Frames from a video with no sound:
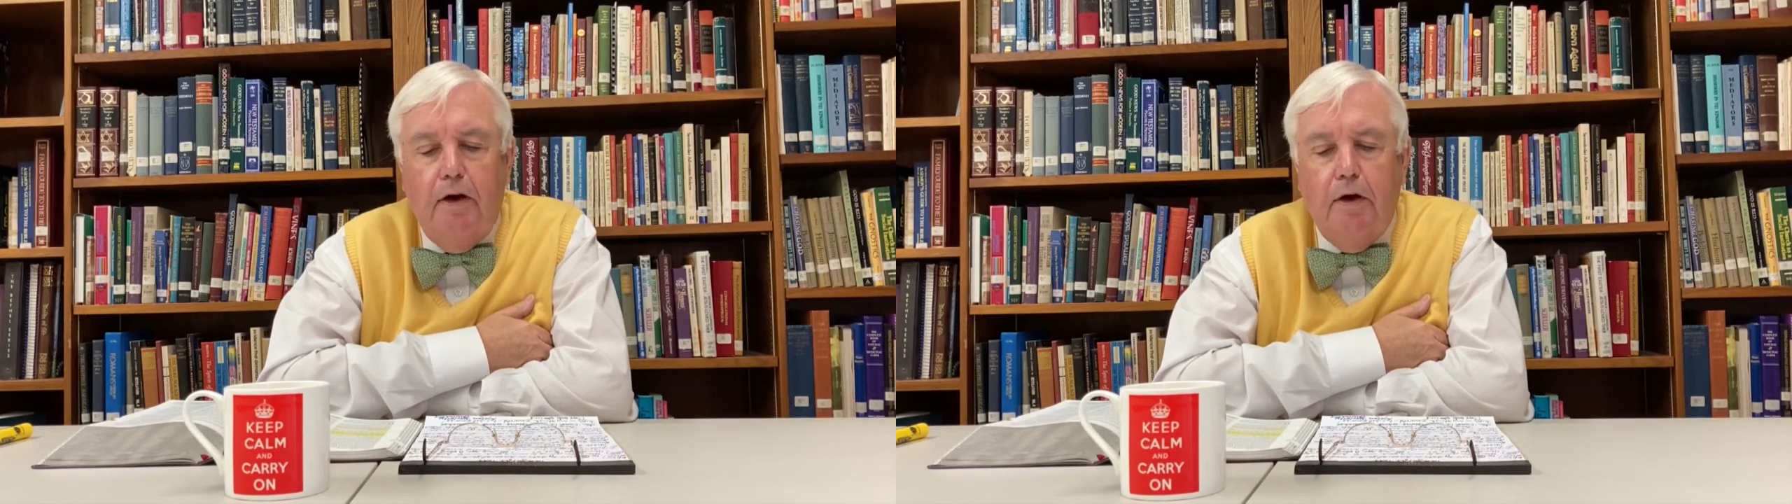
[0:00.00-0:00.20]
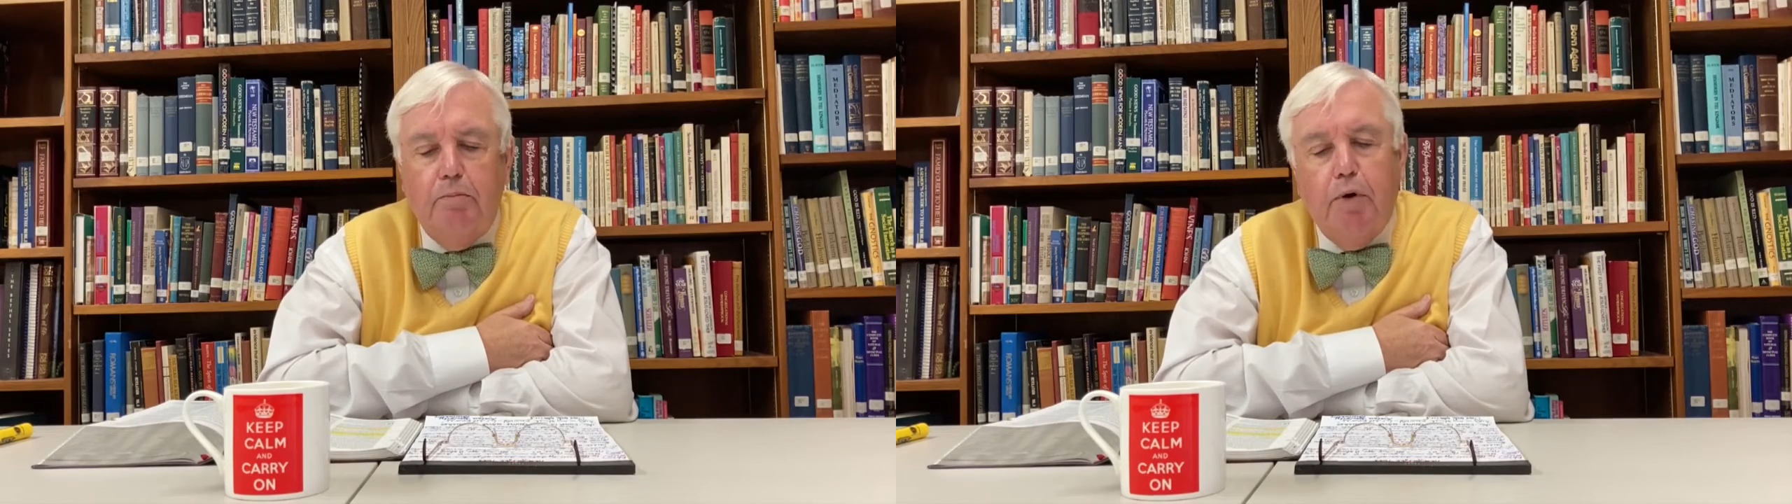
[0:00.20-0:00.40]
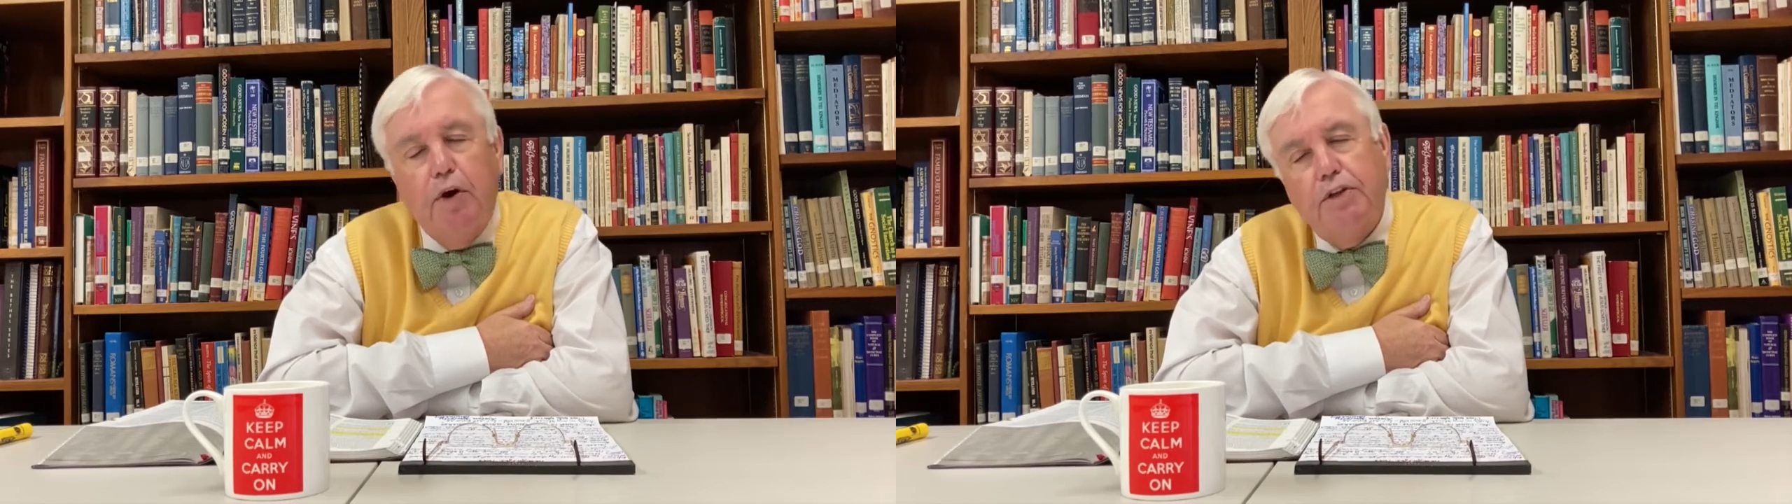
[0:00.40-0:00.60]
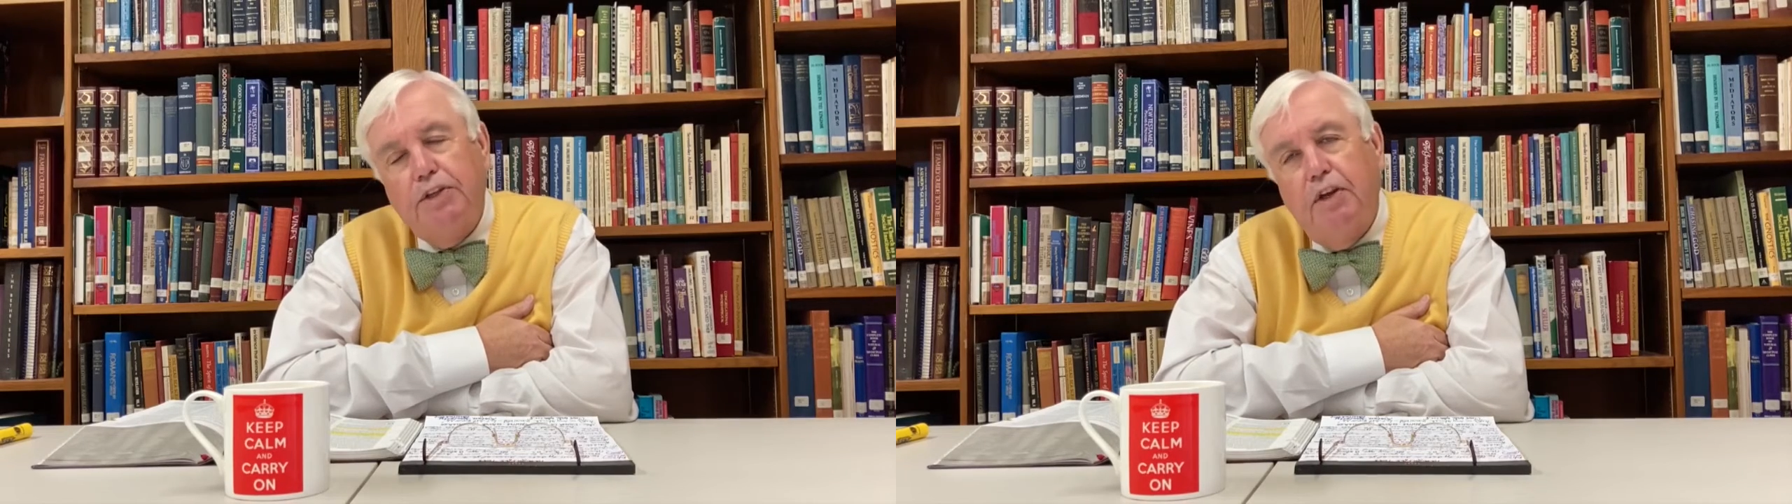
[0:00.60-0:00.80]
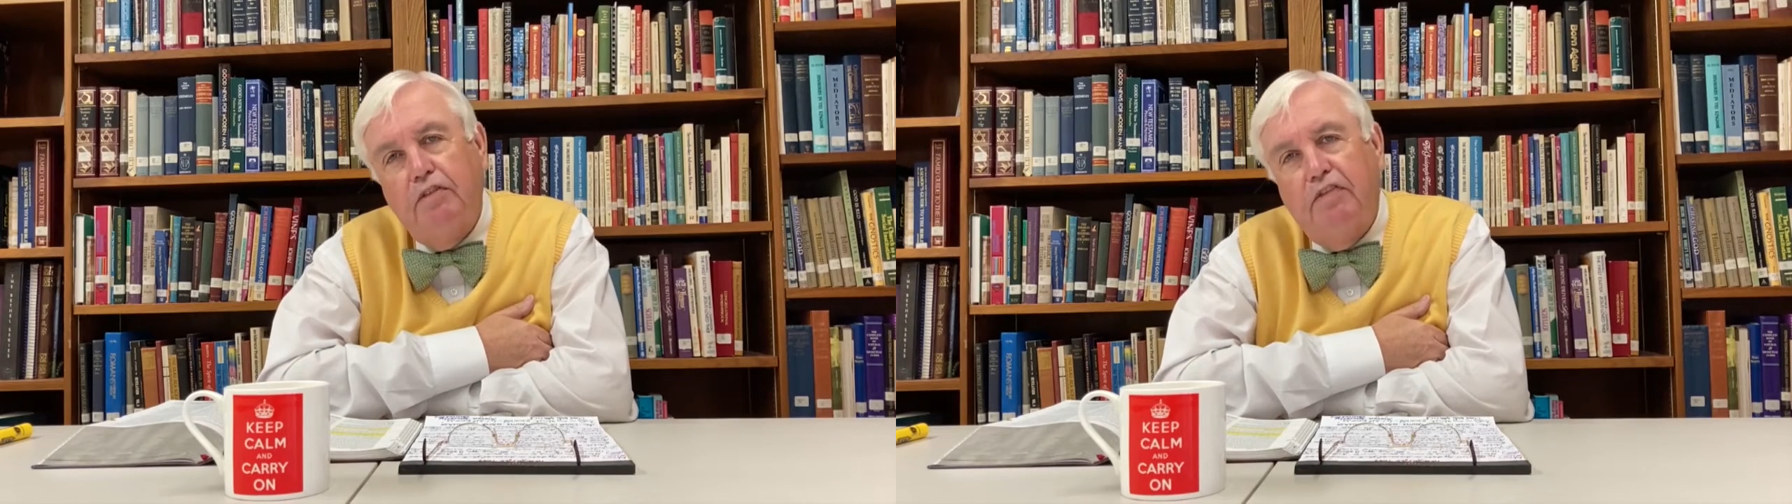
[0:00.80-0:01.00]
on
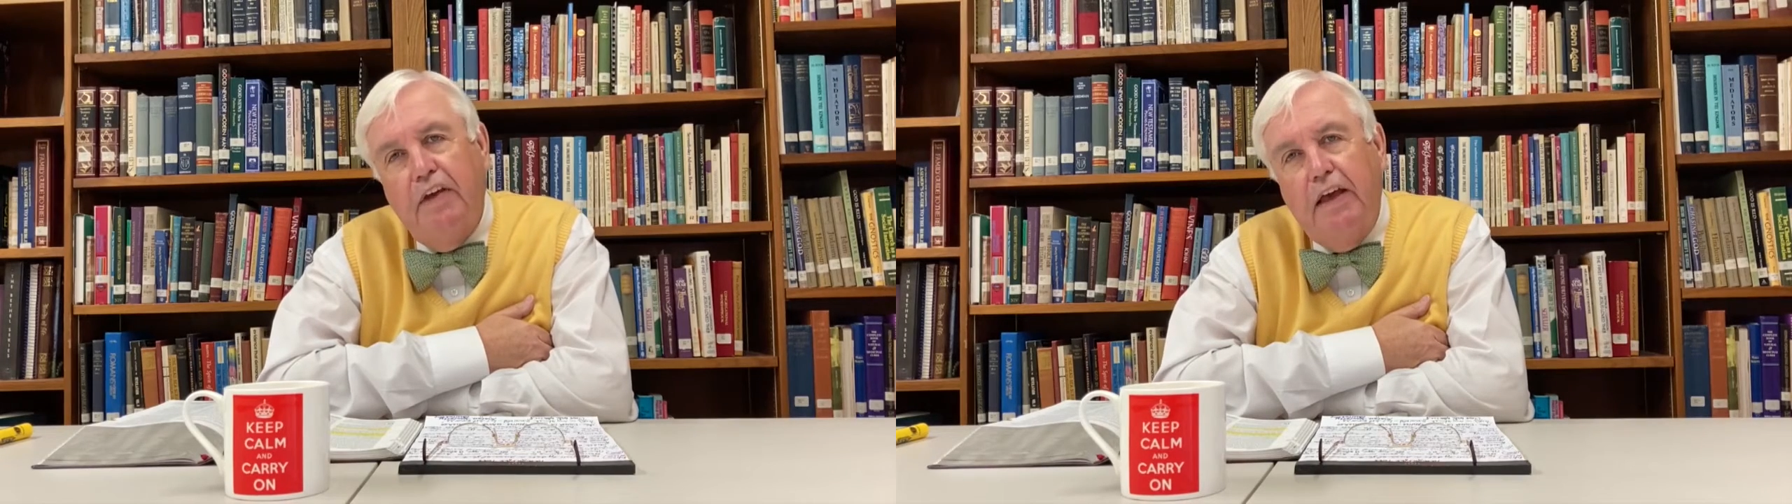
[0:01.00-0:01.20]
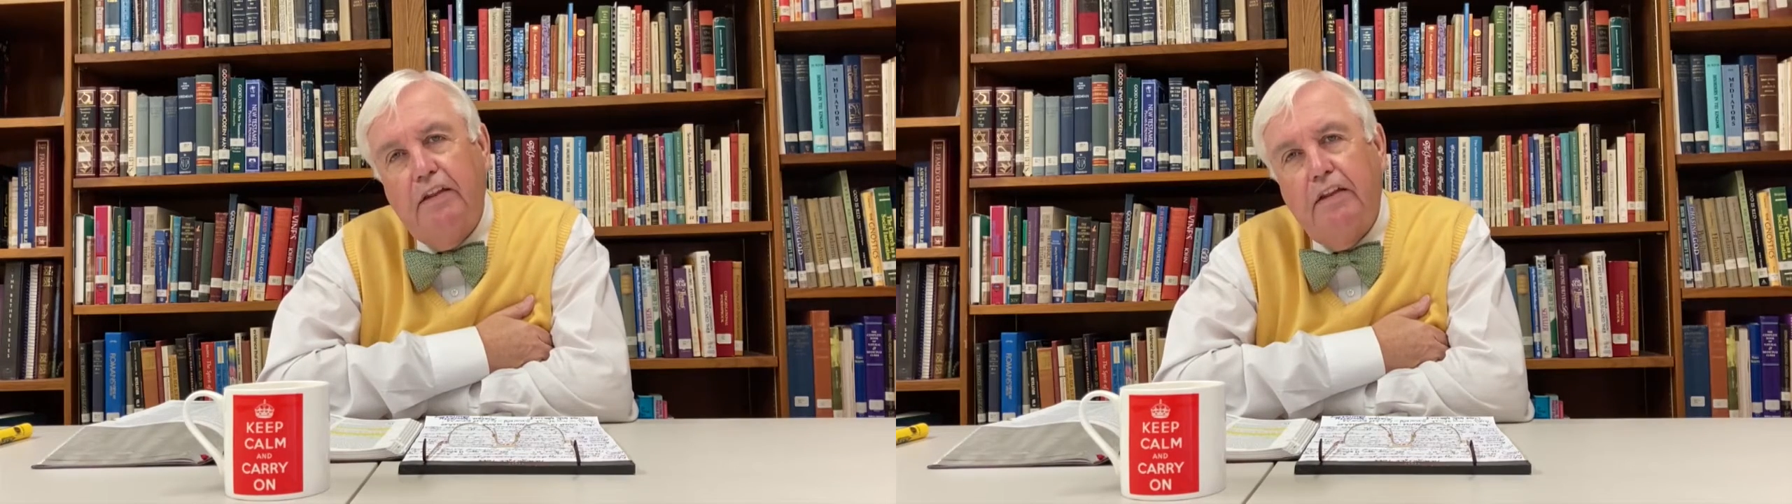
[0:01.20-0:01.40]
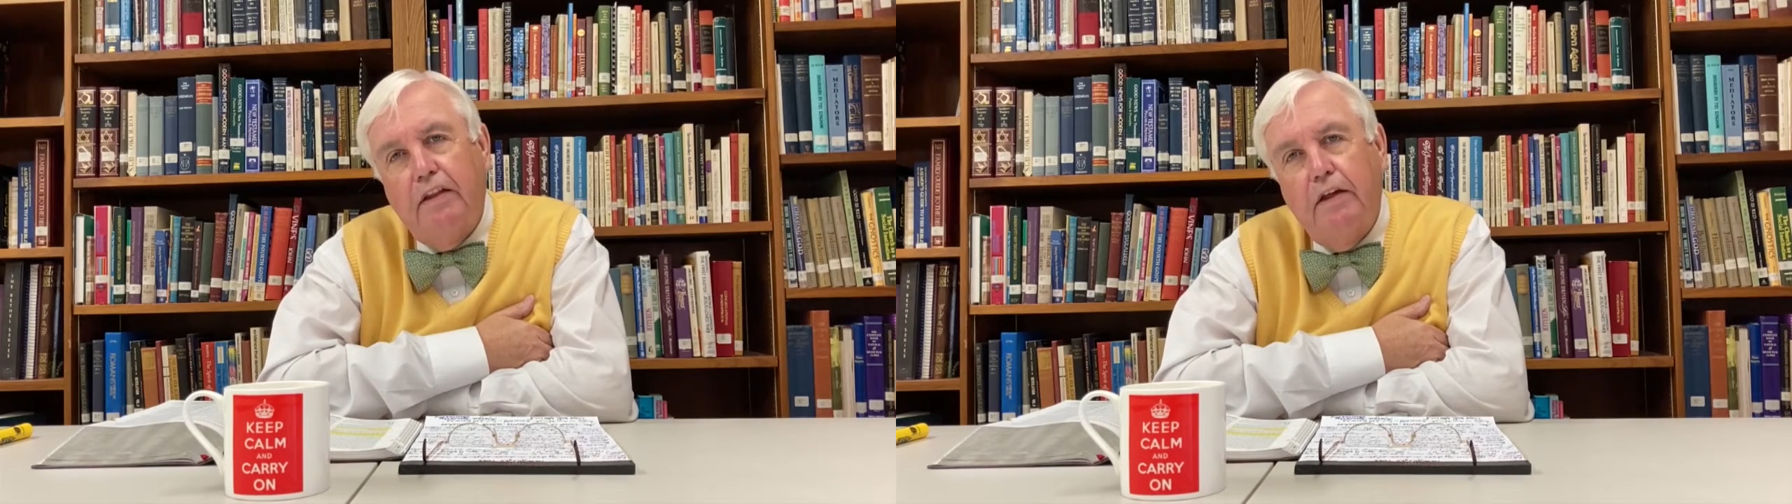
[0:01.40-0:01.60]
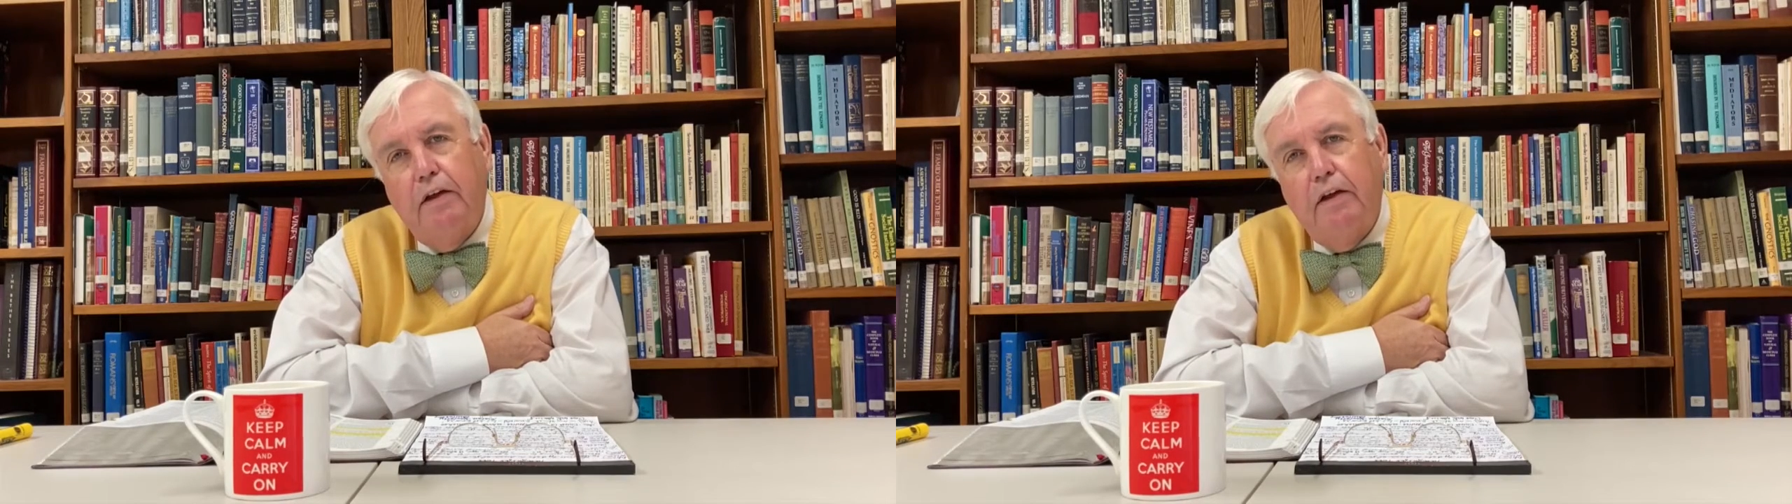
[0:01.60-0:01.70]
personal faith